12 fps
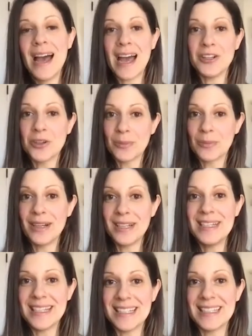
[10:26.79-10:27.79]
and your body
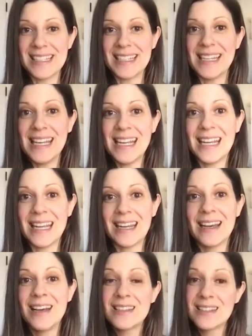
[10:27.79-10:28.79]
does need
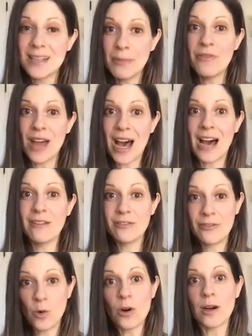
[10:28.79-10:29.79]
some of that
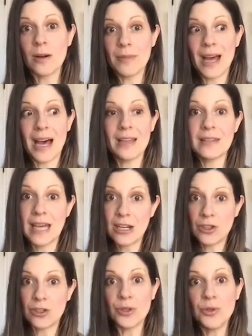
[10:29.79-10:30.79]
form, that
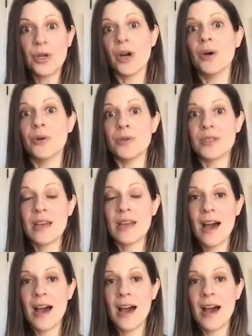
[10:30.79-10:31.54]
glucose.